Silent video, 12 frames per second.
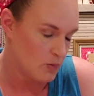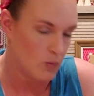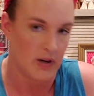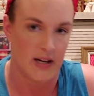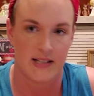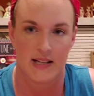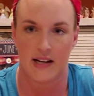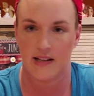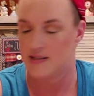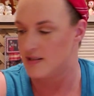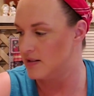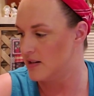What I dyed
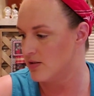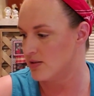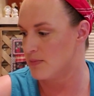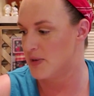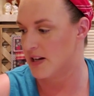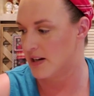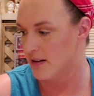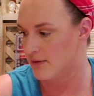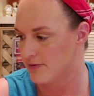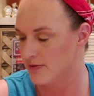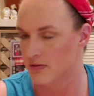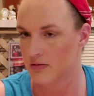isn't nearly big enough
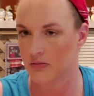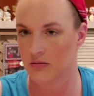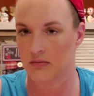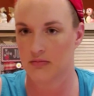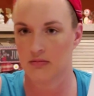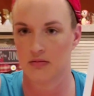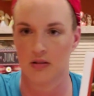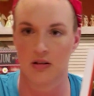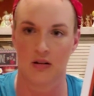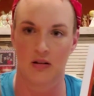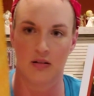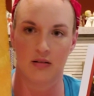
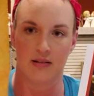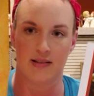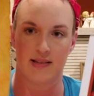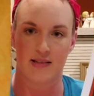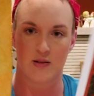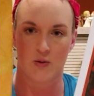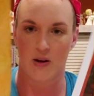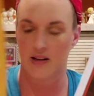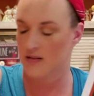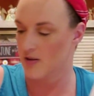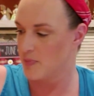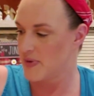because this is quite
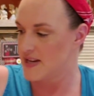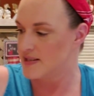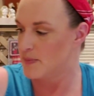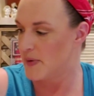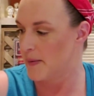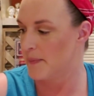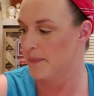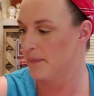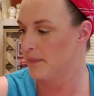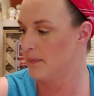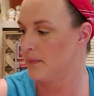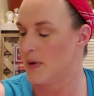a long piece, but
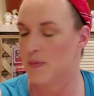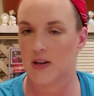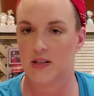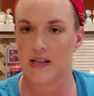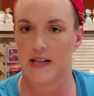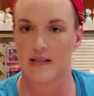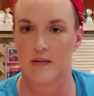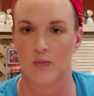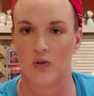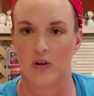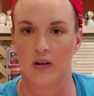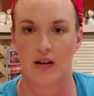maybe I'll dye some
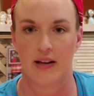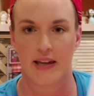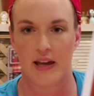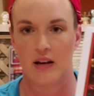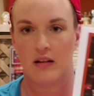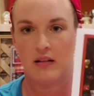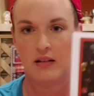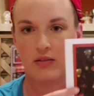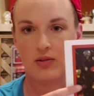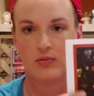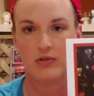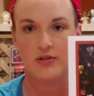more again in
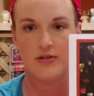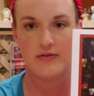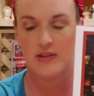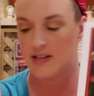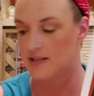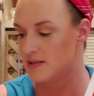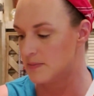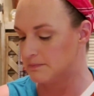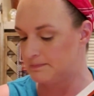the orange for this.